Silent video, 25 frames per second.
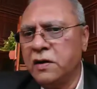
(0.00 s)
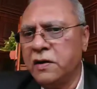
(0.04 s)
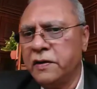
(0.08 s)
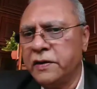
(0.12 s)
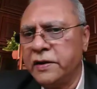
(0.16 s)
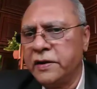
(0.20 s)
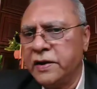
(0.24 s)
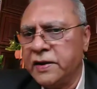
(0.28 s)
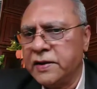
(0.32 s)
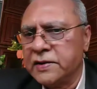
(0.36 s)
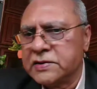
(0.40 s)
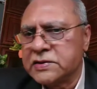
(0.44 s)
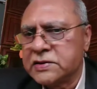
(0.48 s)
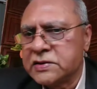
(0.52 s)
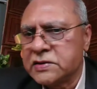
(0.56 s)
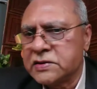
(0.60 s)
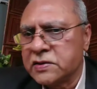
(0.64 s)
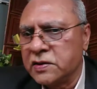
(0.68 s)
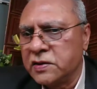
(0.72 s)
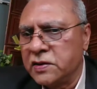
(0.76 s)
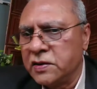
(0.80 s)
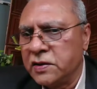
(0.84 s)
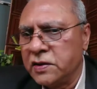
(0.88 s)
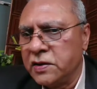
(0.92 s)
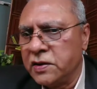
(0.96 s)
Yes,
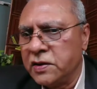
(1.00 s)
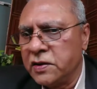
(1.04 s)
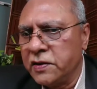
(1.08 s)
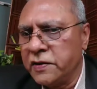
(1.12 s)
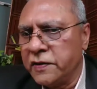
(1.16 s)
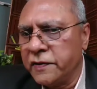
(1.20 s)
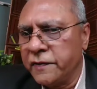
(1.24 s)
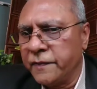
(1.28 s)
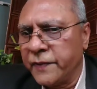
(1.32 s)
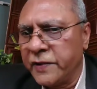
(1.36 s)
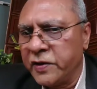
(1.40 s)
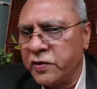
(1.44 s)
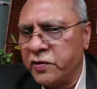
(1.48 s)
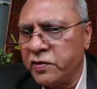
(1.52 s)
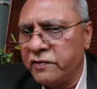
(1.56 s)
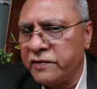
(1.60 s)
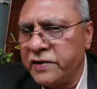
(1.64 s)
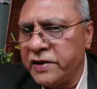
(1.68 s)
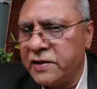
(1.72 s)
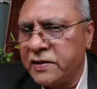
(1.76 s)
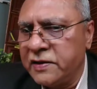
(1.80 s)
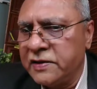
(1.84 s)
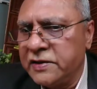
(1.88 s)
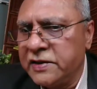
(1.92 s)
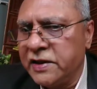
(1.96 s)
you have
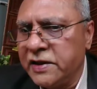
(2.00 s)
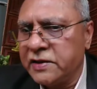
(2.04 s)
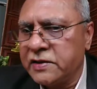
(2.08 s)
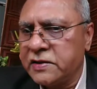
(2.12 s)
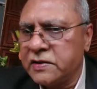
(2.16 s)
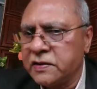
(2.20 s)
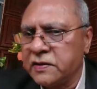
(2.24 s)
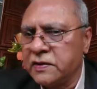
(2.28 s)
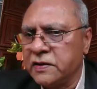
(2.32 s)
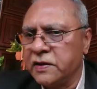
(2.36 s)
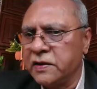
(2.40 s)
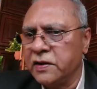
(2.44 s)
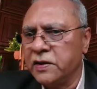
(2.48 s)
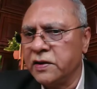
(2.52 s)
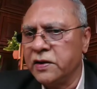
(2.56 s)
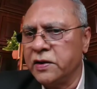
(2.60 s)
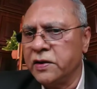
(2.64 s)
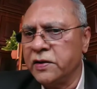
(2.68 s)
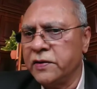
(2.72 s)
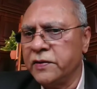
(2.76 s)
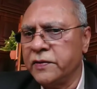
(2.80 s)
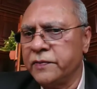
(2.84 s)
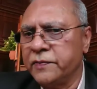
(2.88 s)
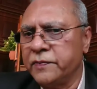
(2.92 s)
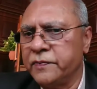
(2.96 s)
written
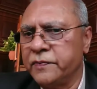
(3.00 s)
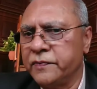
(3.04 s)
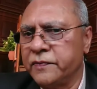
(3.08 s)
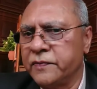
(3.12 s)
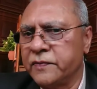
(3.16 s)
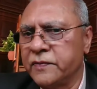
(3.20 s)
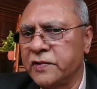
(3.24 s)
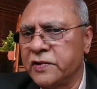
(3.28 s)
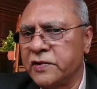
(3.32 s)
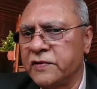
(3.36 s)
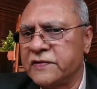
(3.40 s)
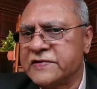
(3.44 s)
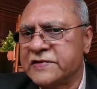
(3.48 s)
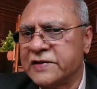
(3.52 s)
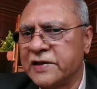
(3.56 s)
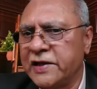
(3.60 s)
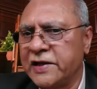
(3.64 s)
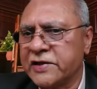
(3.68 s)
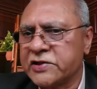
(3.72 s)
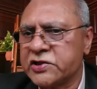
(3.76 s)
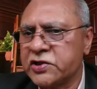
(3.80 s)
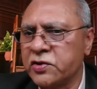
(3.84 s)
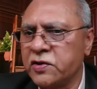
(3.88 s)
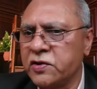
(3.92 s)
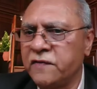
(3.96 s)
that
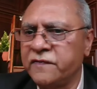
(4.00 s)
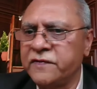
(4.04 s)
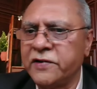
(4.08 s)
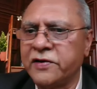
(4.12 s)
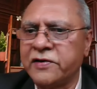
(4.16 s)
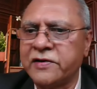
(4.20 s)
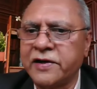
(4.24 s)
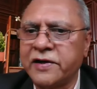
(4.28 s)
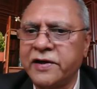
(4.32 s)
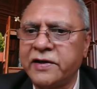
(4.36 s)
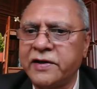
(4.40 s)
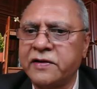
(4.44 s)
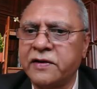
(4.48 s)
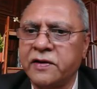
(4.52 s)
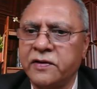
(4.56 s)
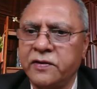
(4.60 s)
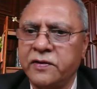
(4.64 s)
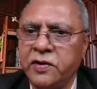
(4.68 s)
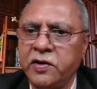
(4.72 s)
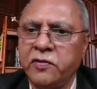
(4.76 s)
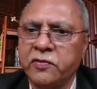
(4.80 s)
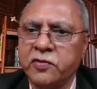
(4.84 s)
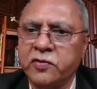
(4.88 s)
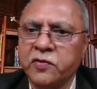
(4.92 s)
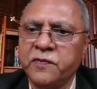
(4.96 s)
selection of the trait,
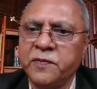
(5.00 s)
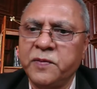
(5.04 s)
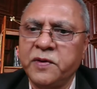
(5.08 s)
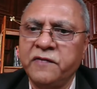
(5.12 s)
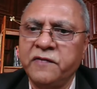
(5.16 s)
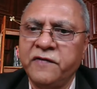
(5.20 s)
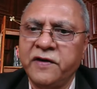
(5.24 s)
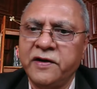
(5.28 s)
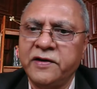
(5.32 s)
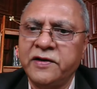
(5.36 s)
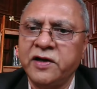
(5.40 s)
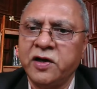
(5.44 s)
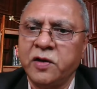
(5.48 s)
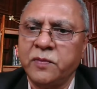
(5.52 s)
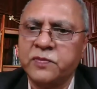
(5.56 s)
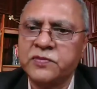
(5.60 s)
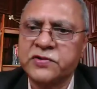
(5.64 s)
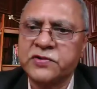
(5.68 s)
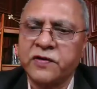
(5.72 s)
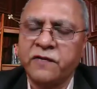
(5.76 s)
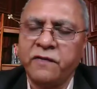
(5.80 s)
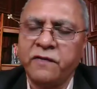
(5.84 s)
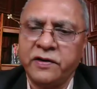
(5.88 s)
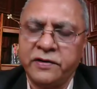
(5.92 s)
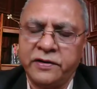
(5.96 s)
you have to be very
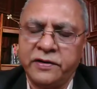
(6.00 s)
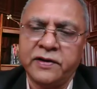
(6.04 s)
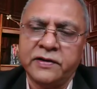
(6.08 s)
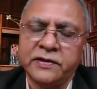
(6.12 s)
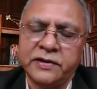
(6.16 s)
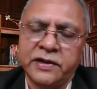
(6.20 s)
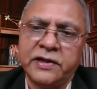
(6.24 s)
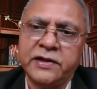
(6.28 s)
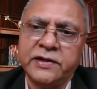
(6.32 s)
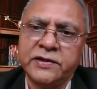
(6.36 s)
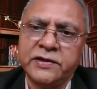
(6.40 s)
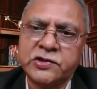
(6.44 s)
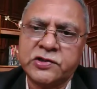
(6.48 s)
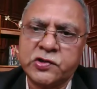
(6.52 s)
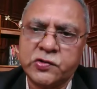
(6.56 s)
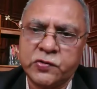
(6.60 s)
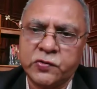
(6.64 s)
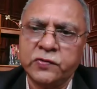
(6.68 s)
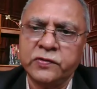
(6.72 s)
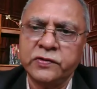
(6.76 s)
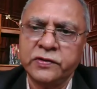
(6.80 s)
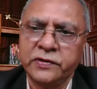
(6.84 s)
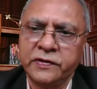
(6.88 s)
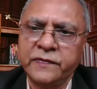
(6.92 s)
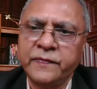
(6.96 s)
observant here. That is
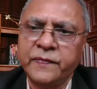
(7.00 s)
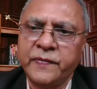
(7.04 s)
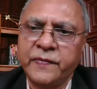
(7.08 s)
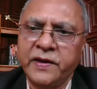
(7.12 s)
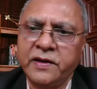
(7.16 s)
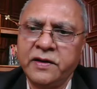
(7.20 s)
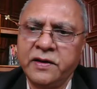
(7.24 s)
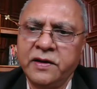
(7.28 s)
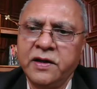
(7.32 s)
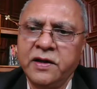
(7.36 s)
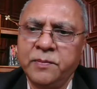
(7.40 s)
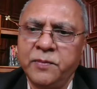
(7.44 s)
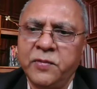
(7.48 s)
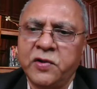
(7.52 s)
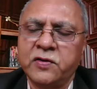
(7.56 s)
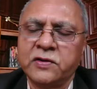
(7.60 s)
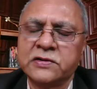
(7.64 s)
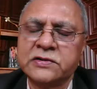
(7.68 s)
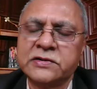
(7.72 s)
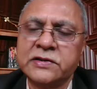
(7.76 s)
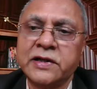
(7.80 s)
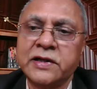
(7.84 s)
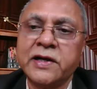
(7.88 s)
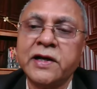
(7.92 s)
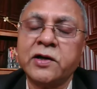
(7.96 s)
true.
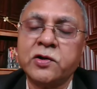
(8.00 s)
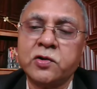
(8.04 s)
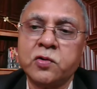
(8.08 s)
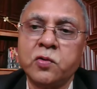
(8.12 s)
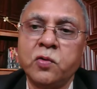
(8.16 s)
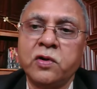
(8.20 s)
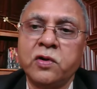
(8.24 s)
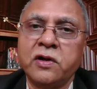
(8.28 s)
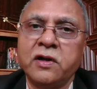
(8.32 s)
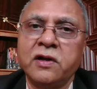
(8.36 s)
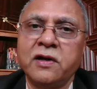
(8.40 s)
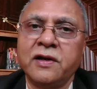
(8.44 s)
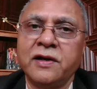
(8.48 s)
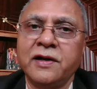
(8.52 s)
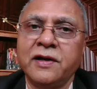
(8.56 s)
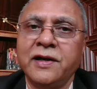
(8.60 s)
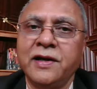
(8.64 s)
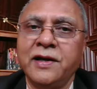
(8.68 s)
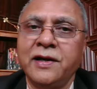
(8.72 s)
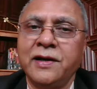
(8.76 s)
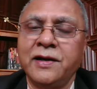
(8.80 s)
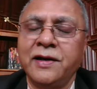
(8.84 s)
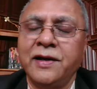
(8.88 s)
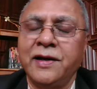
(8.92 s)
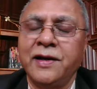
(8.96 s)
Because there are total
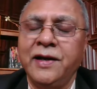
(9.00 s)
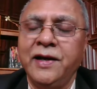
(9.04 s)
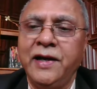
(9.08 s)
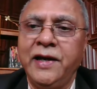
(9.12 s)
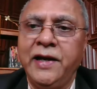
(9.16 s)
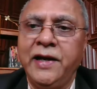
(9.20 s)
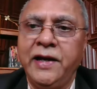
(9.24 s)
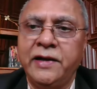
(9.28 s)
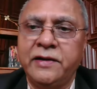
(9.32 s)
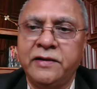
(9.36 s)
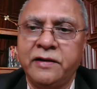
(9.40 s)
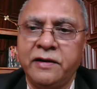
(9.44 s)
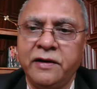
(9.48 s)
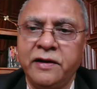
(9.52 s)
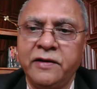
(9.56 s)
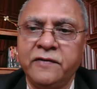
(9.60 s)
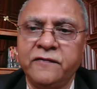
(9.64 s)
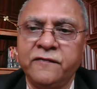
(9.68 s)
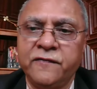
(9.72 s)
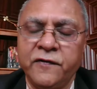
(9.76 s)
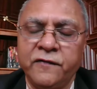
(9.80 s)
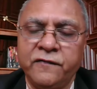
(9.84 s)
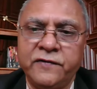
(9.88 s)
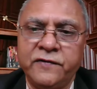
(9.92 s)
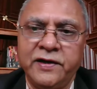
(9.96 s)

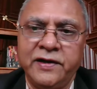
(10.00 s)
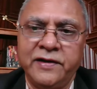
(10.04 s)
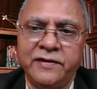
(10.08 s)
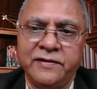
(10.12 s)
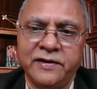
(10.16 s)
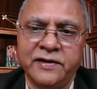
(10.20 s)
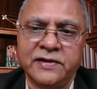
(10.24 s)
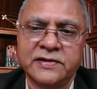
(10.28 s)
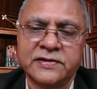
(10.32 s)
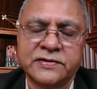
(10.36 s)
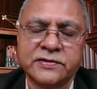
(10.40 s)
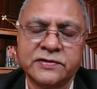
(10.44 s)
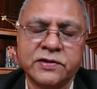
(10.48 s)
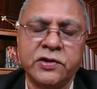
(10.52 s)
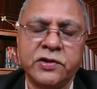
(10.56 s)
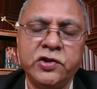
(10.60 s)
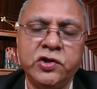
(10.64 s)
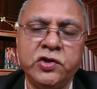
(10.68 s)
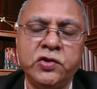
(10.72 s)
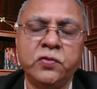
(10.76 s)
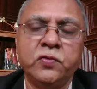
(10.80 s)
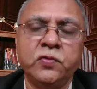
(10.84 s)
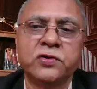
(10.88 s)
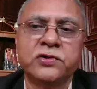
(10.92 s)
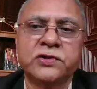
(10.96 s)
850 traits. It's a
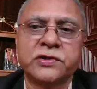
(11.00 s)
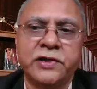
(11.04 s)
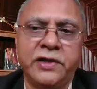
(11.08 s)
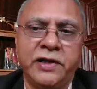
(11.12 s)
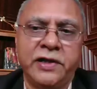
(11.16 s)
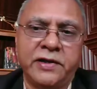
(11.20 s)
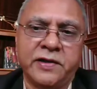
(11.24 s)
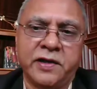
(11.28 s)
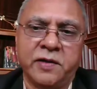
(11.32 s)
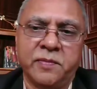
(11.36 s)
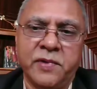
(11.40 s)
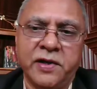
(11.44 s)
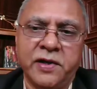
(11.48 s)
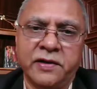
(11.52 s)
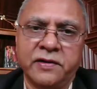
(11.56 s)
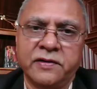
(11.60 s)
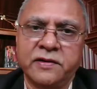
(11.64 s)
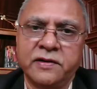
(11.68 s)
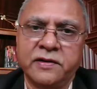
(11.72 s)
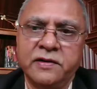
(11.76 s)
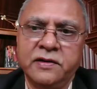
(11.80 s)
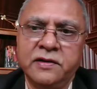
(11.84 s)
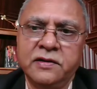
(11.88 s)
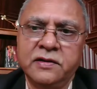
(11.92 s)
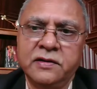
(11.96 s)
huge data bank.
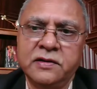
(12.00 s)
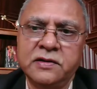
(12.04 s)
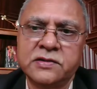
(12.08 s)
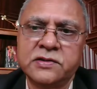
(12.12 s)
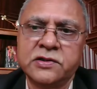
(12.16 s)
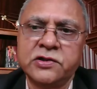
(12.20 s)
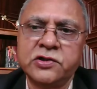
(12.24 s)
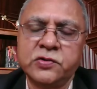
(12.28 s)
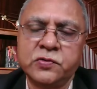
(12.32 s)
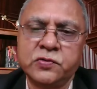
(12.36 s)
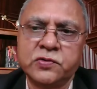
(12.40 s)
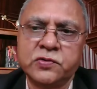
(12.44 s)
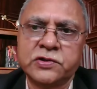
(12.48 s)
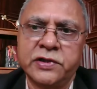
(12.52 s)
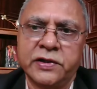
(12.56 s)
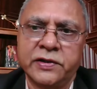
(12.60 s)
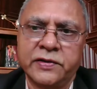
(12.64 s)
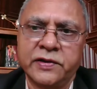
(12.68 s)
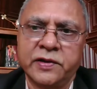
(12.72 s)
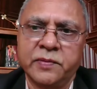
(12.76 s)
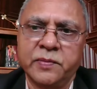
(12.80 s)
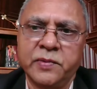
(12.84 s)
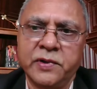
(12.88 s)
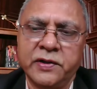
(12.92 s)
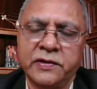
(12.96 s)
It's a huge
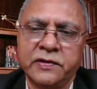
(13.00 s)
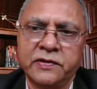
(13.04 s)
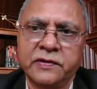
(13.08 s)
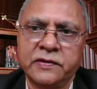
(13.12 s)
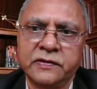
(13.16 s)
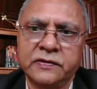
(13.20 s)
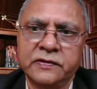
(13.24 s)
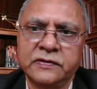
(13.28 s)
data bank.